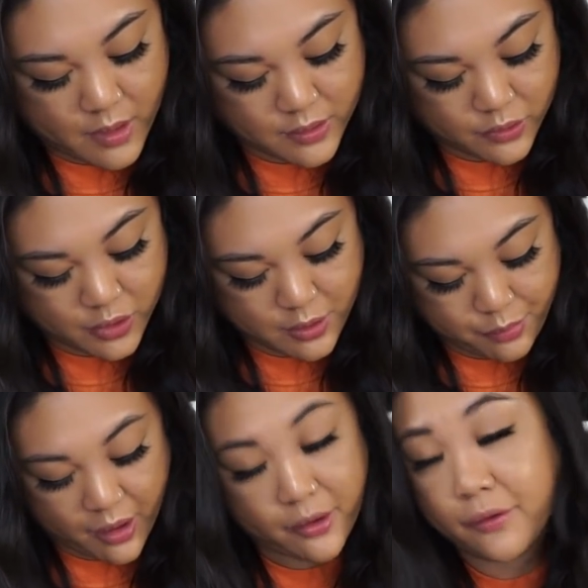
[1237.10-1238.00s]
so she
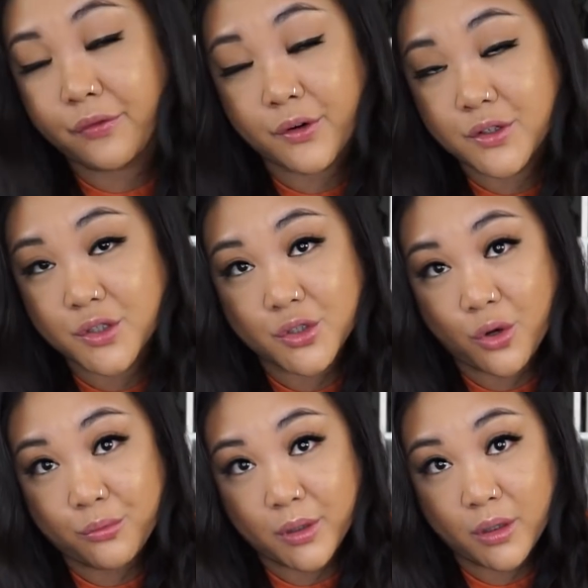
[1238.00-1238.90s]
bought her first
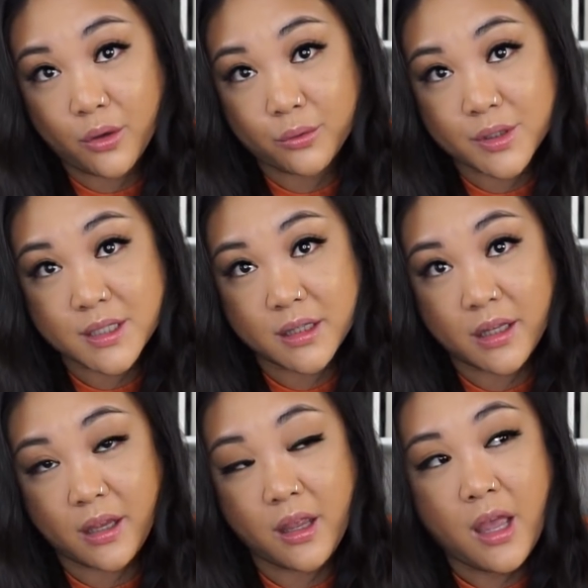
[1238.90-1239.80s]
Jo Malone
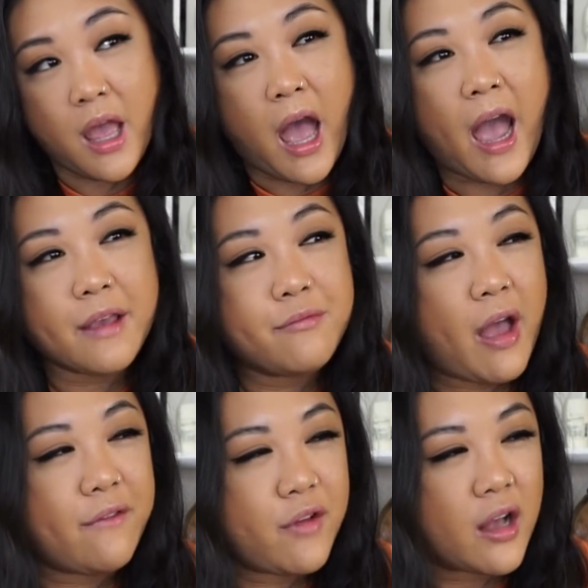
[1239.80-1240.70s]
recently.
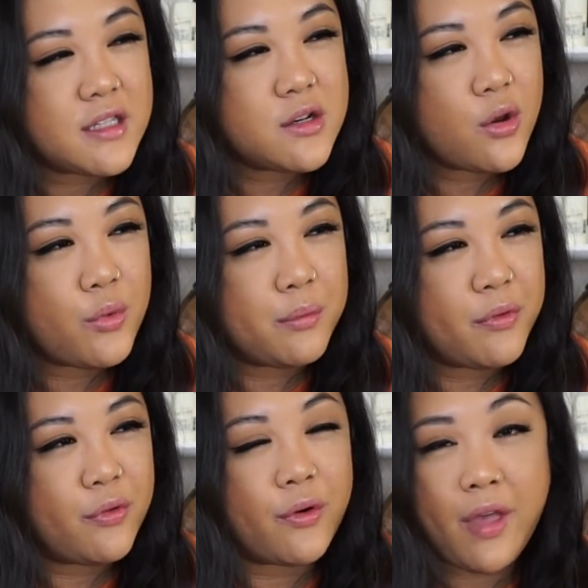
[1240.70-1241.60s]
I've gotten her one
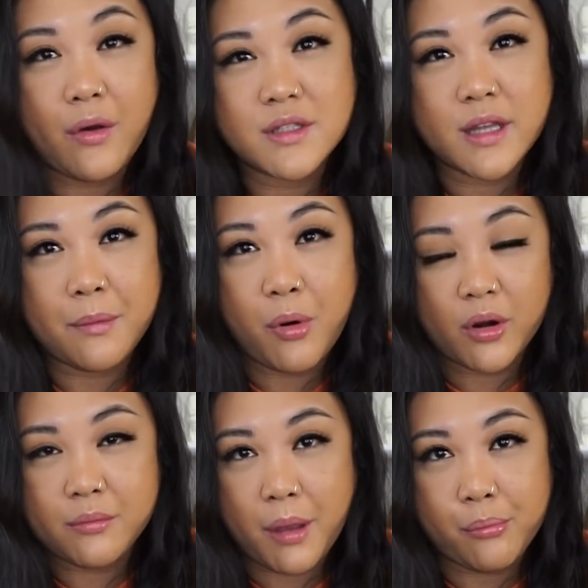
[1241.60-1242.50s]
before. That was like
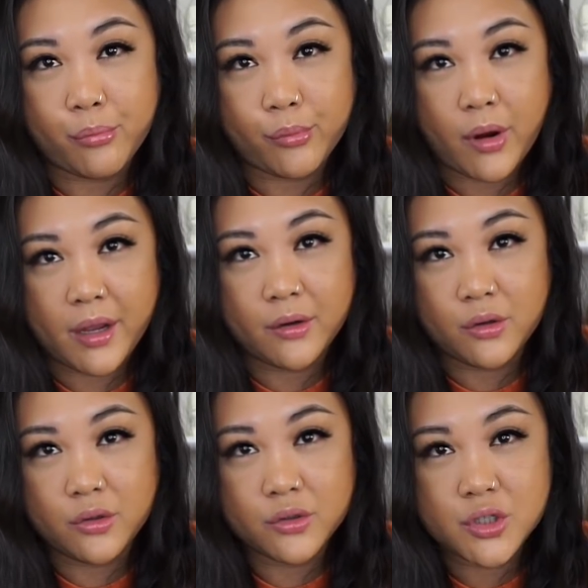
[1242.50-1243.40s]
part of my
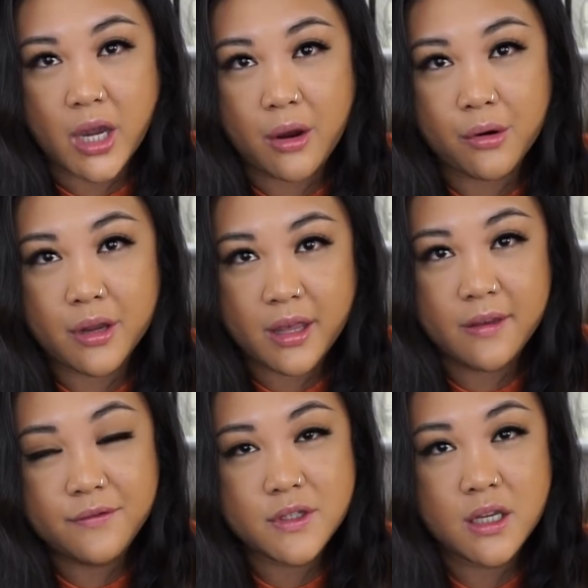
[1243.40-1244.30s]
bridal shower
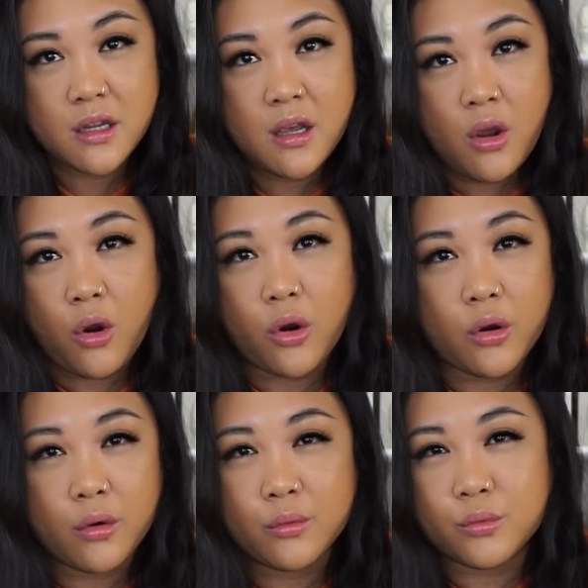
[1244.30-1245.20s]
gift,
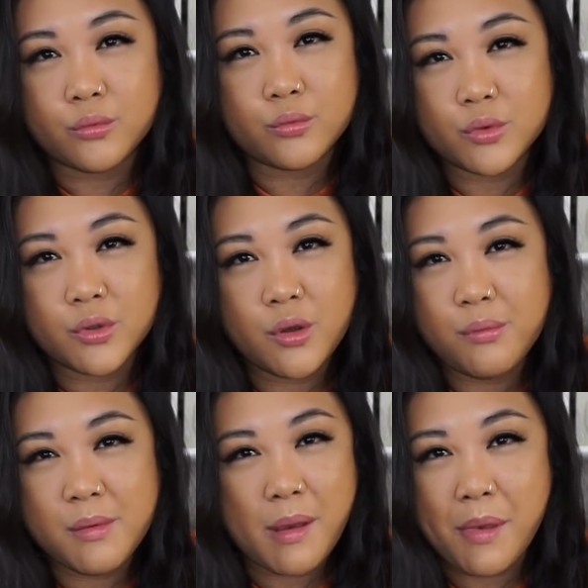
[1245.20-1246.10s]
or will you
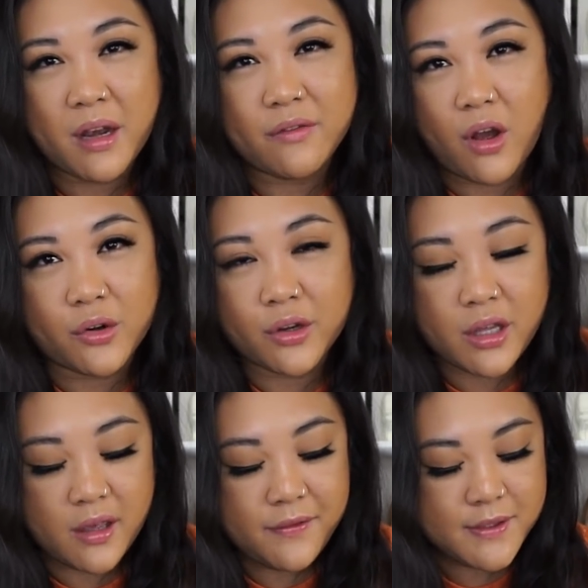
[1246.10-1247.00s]
be my maid of honor
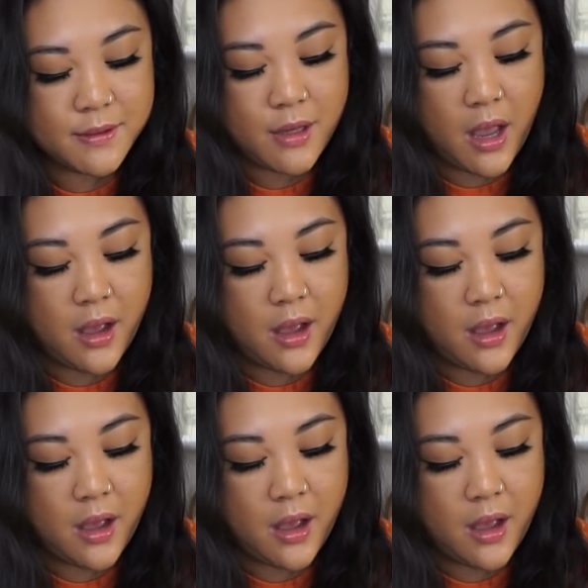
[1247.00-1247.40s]
gifts.